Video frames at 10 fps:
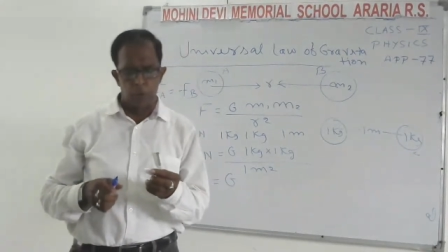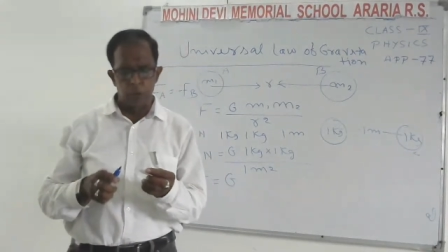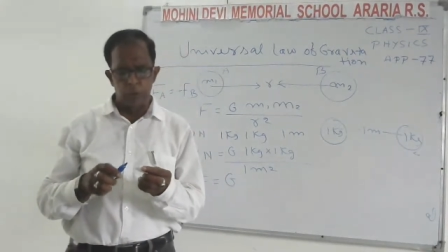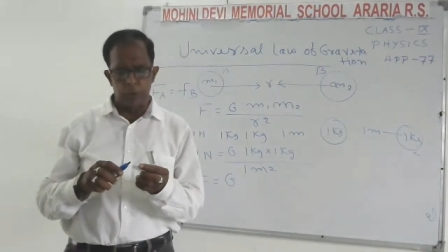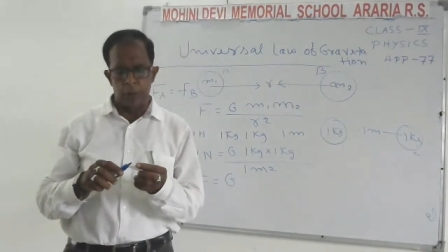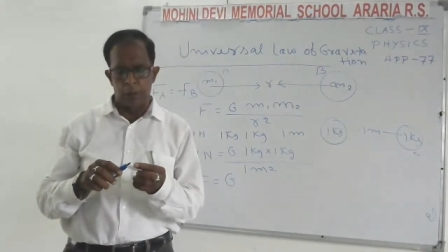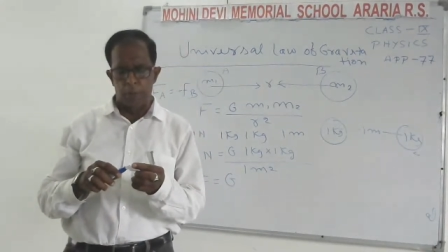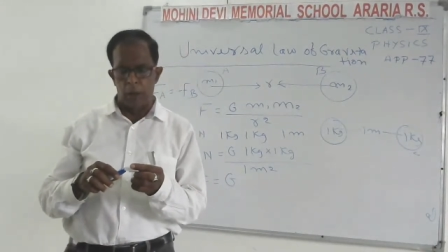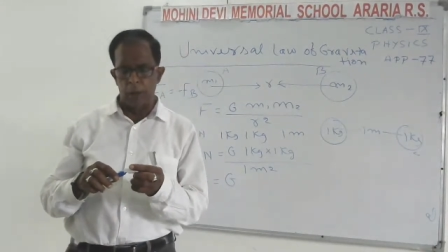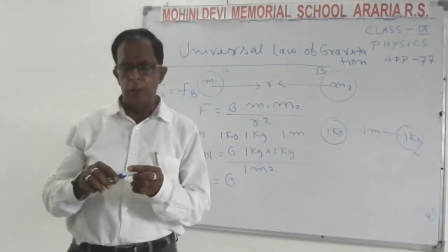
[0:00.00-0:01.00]
produced in a
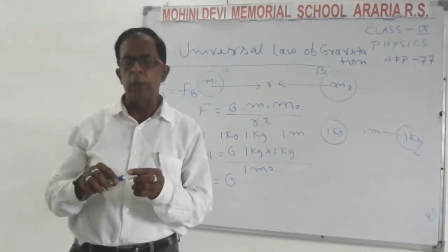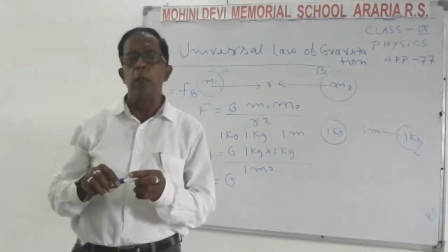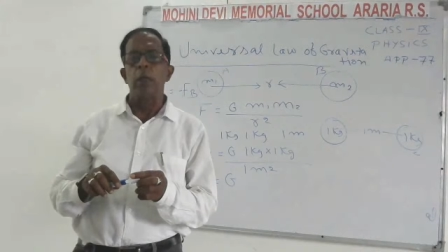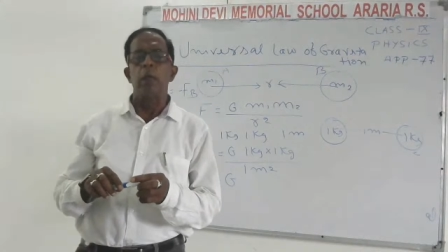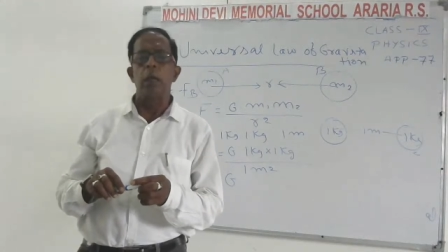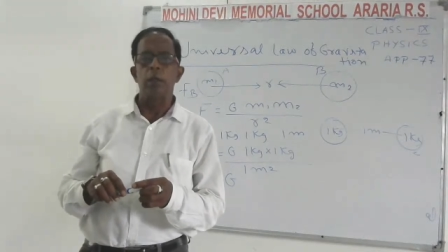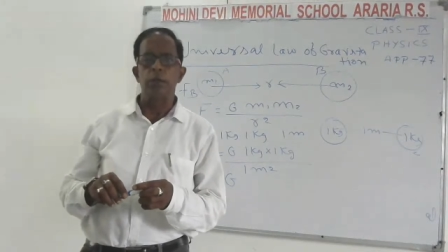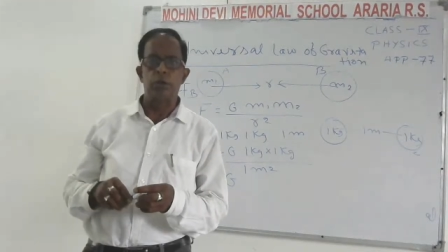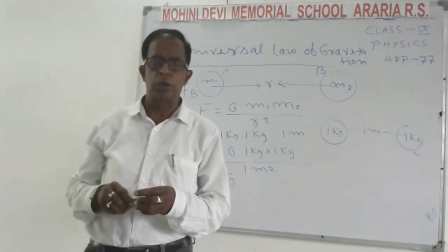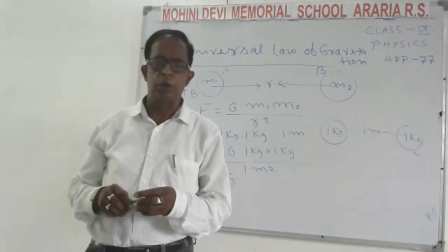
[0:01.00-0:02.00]
body
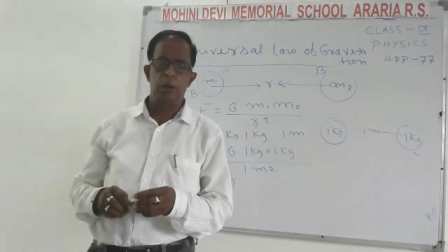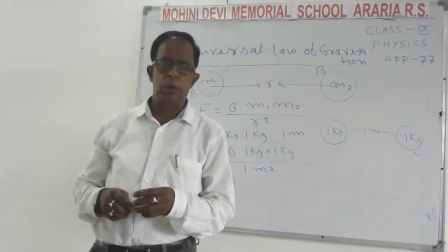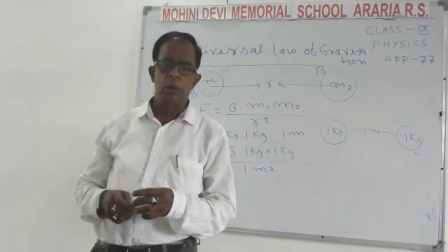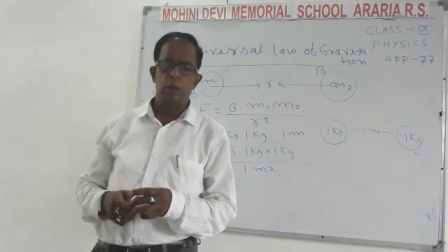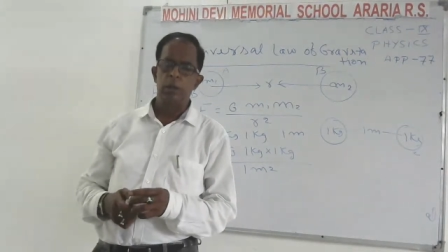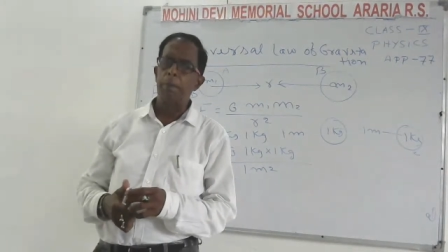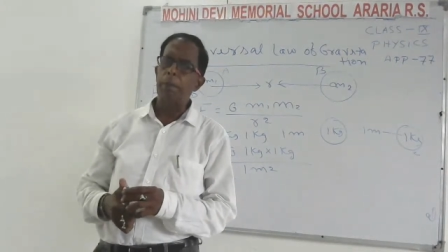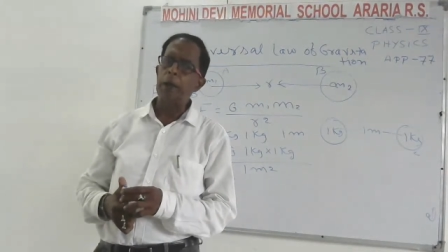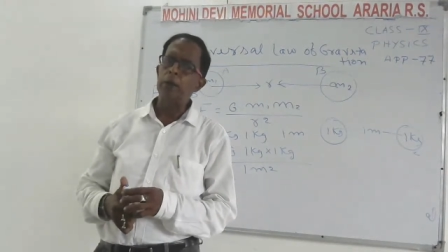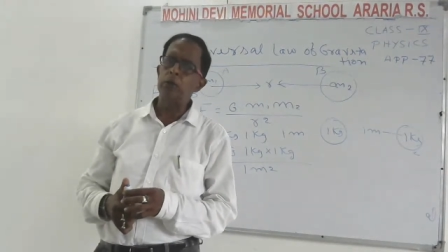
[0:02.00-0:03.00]

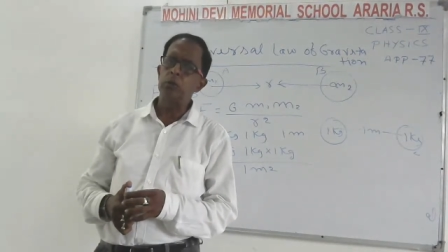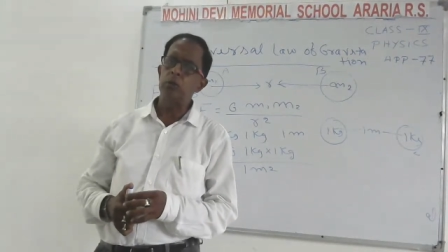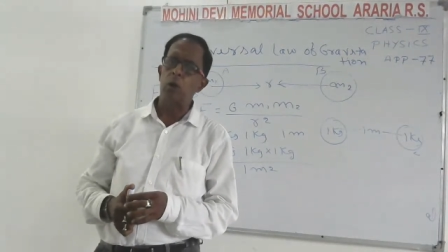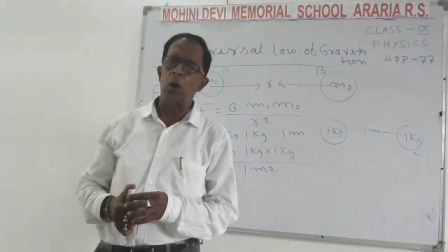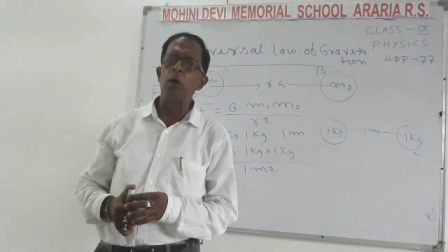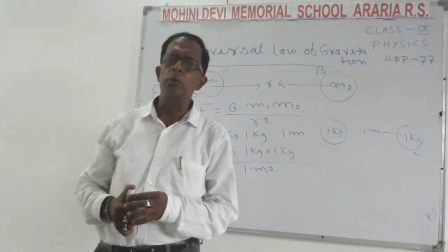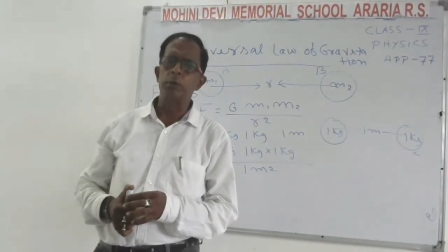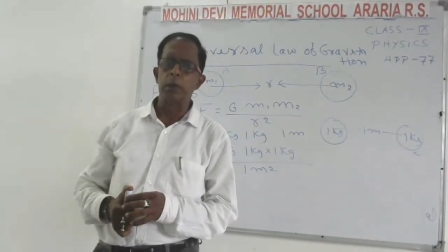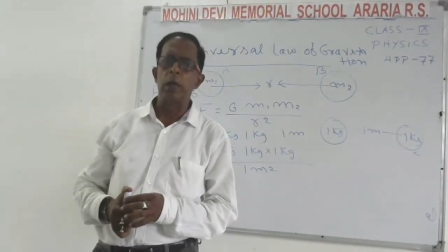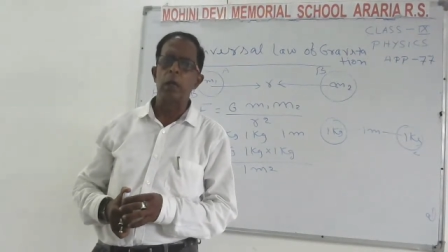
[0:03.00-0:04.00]
depends
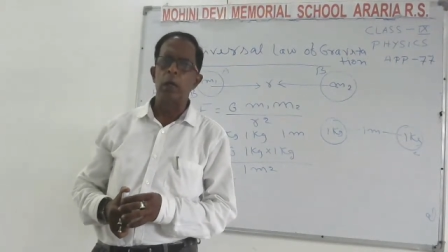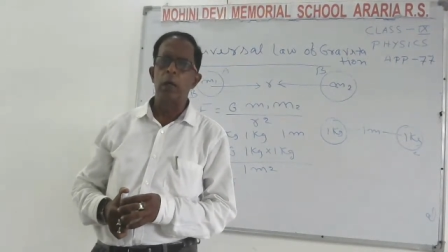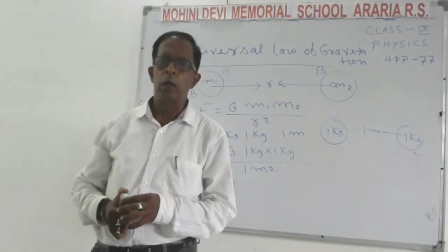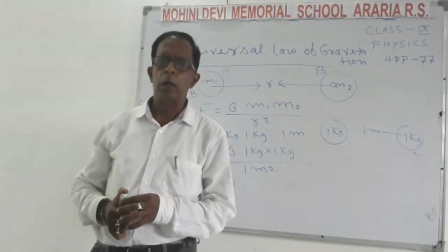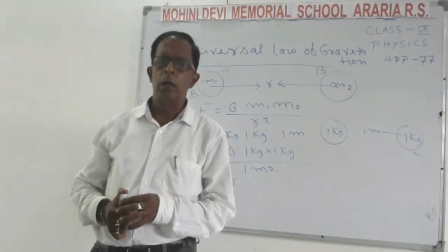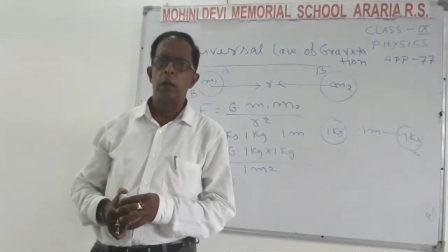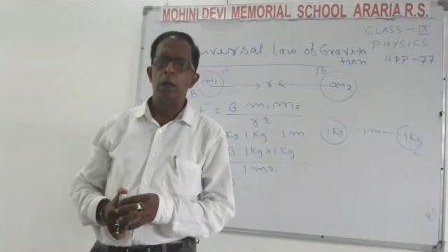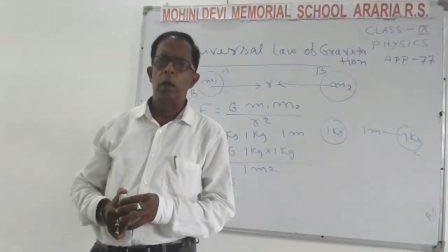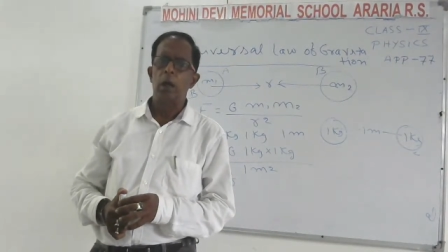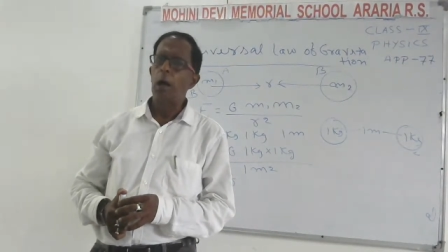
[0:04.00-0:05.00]
on the
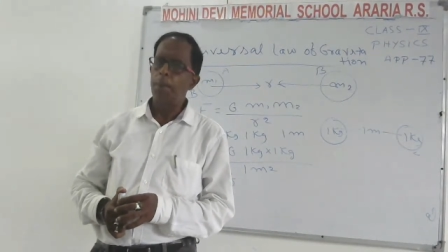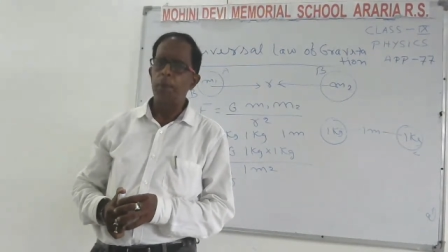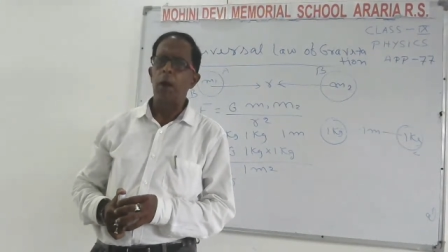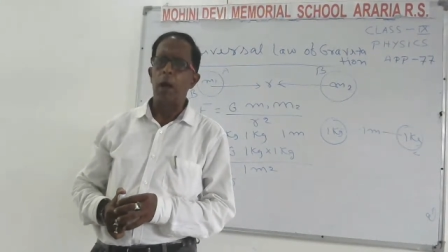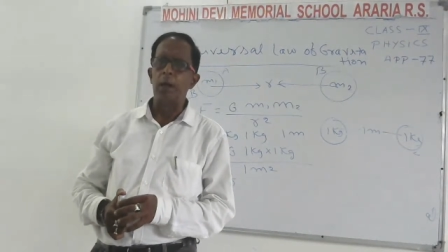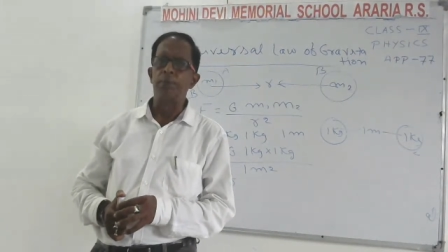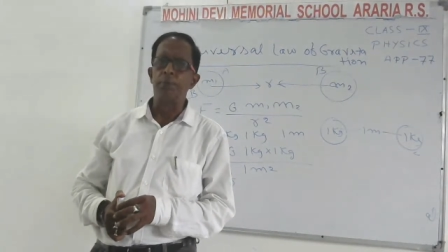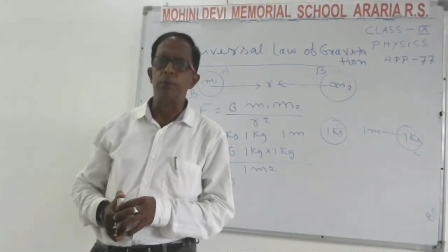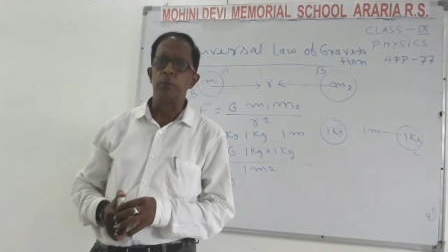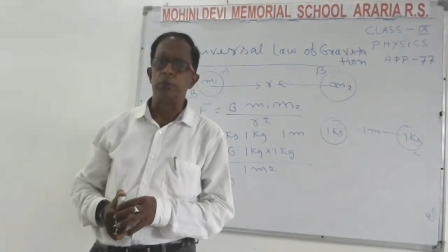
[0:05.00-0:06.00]
applied
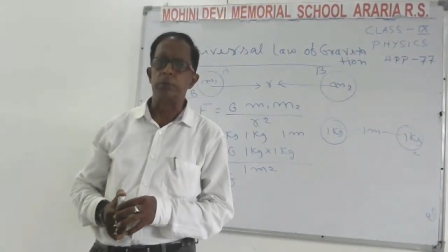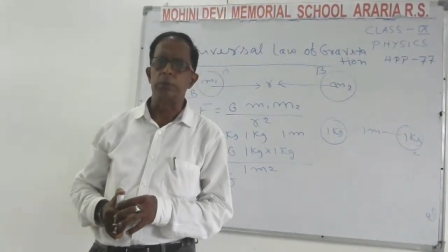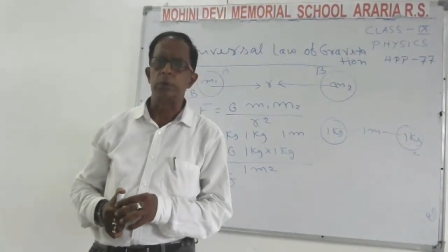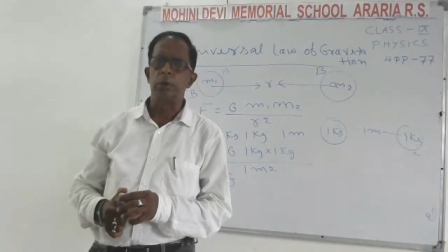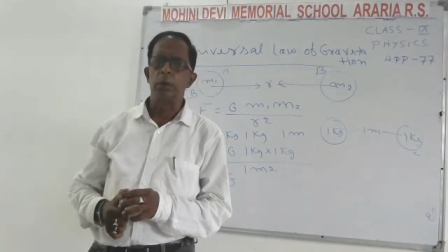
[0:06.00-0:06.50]
force.